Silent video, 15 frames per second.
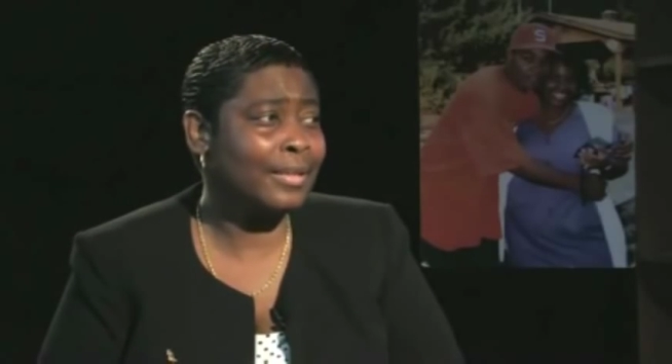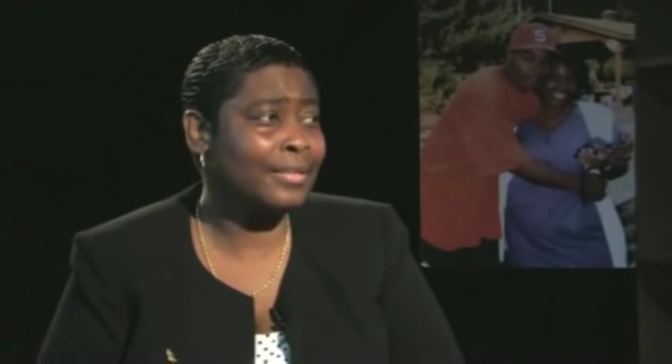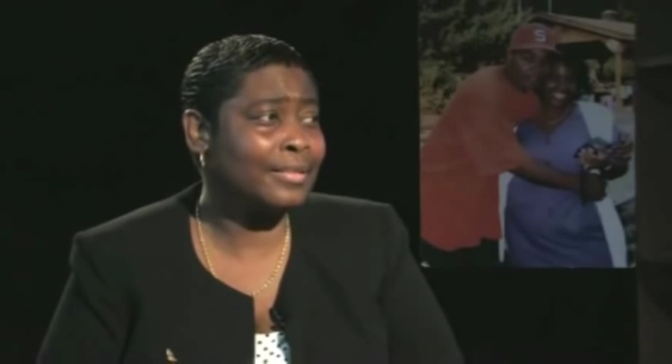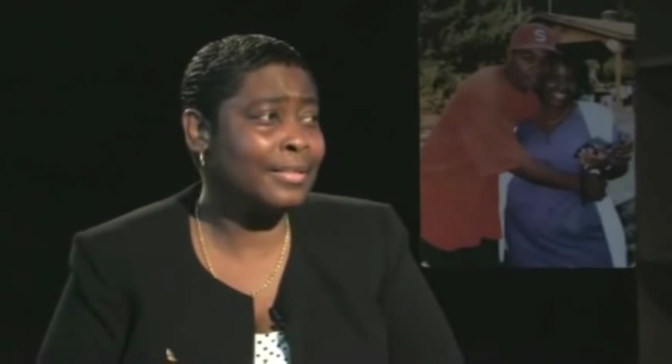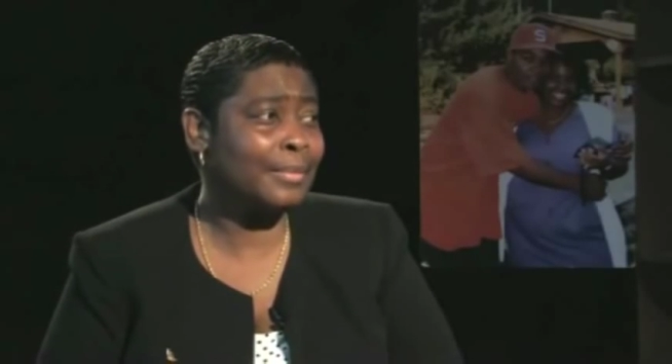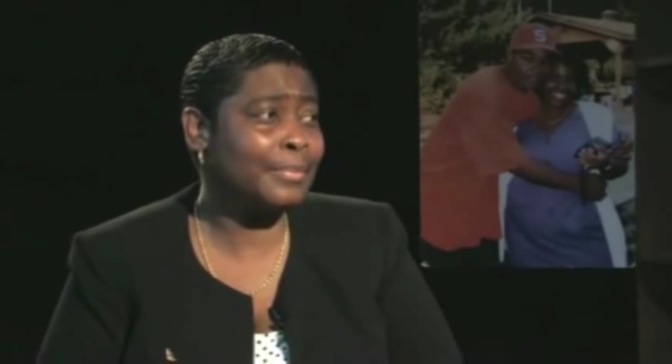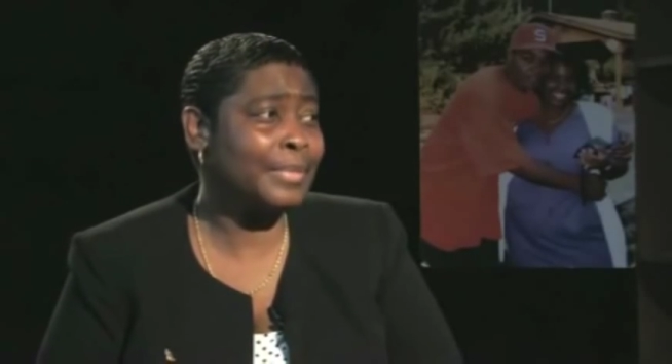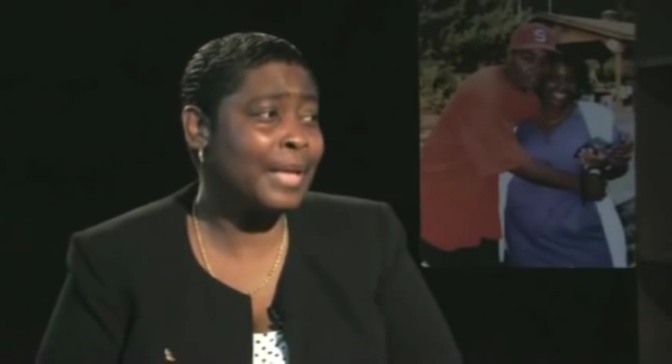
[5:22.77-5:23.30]

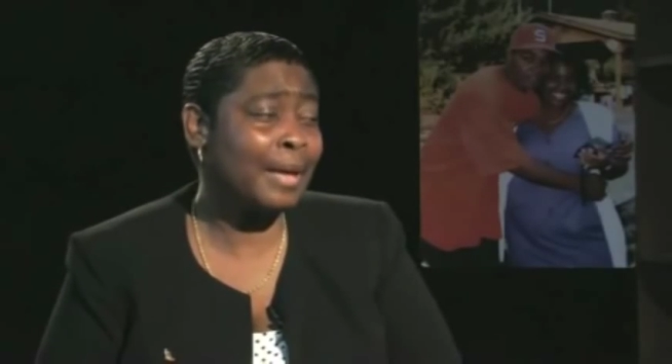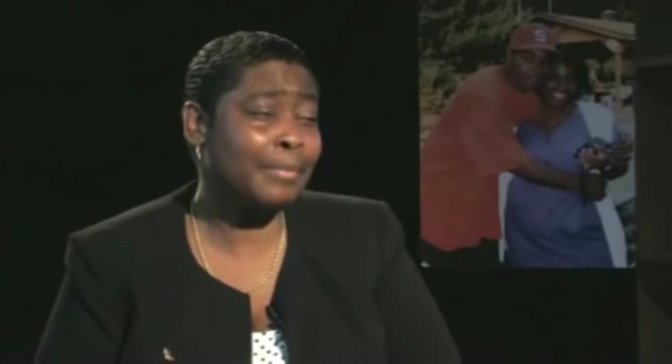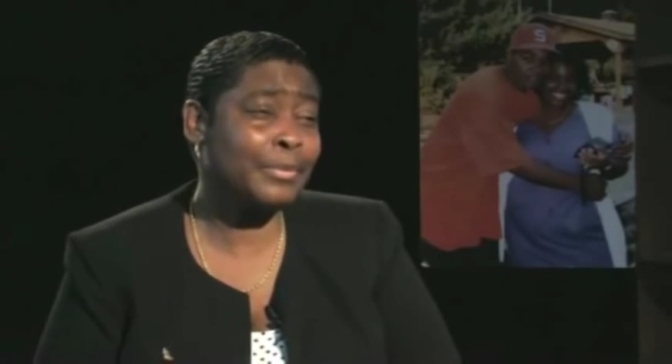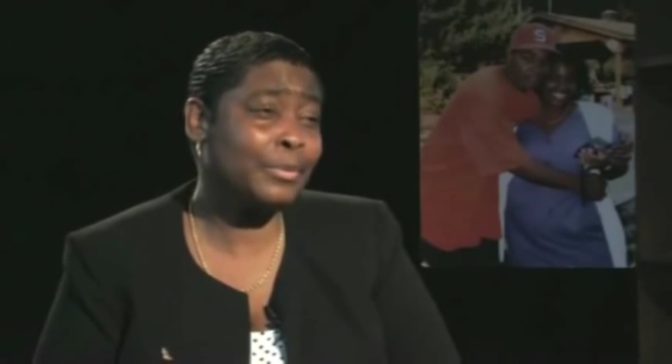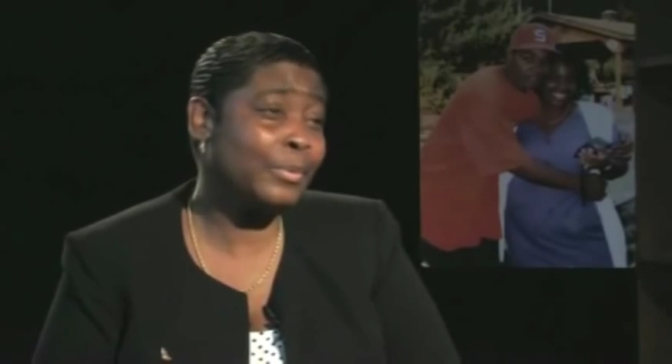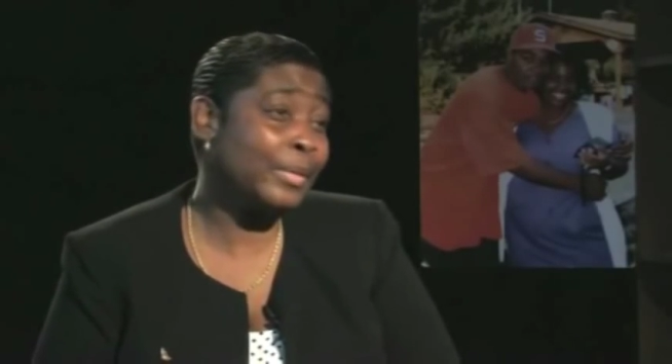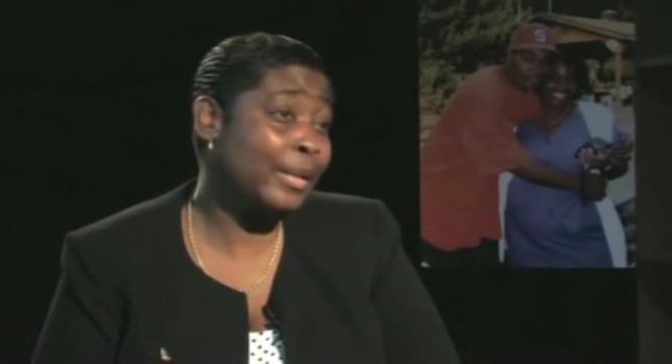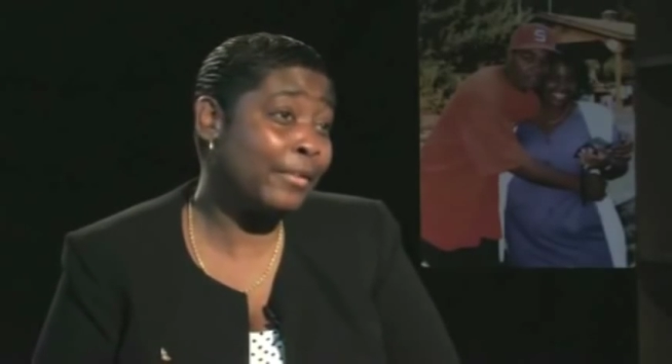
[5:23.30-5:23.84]
sometimes
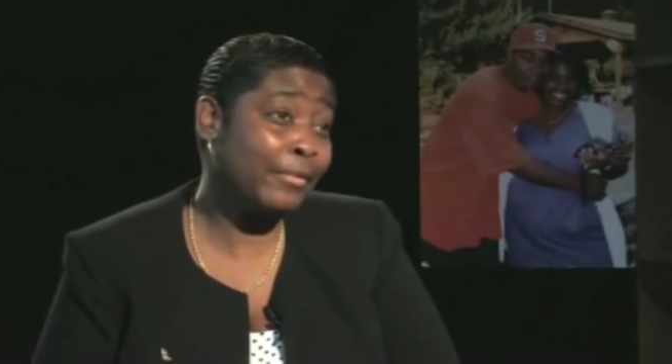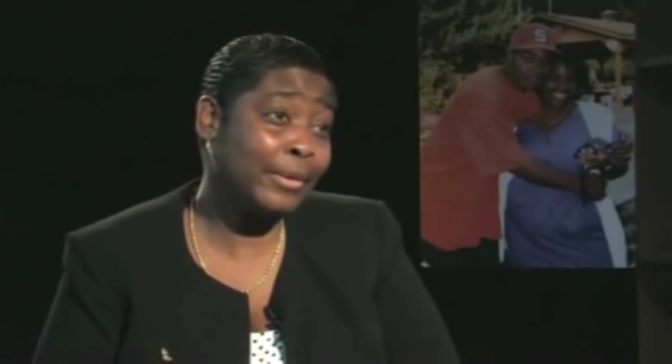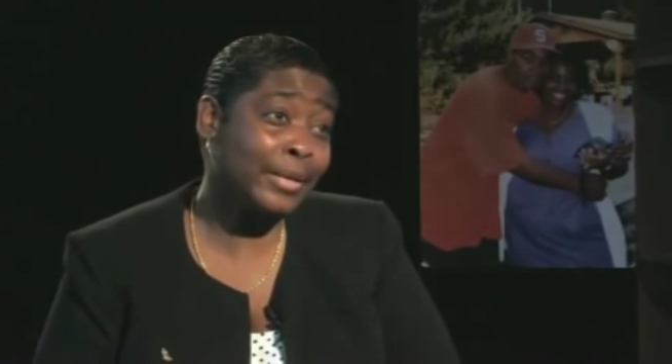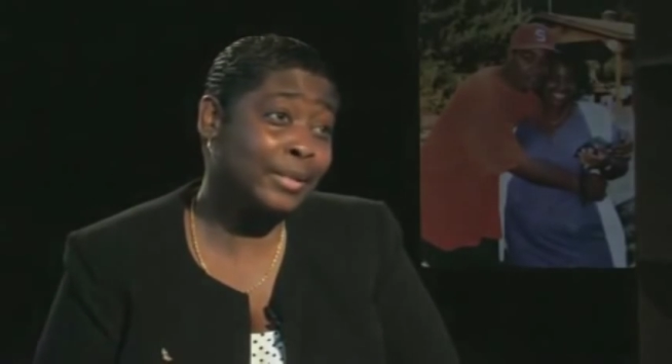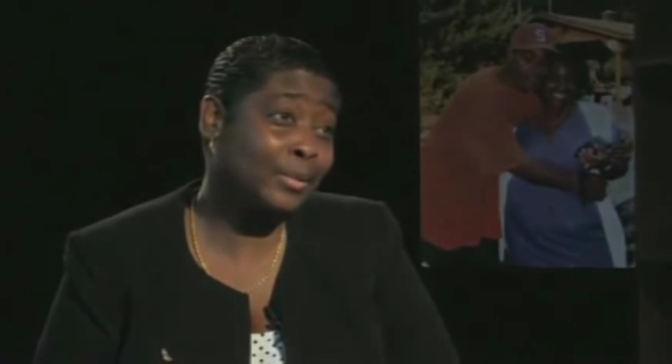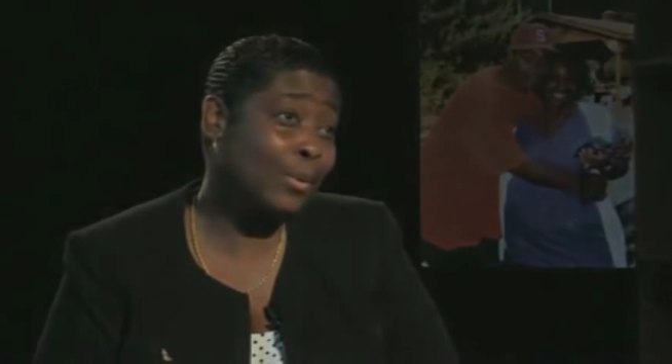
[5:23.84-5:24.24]
it would never get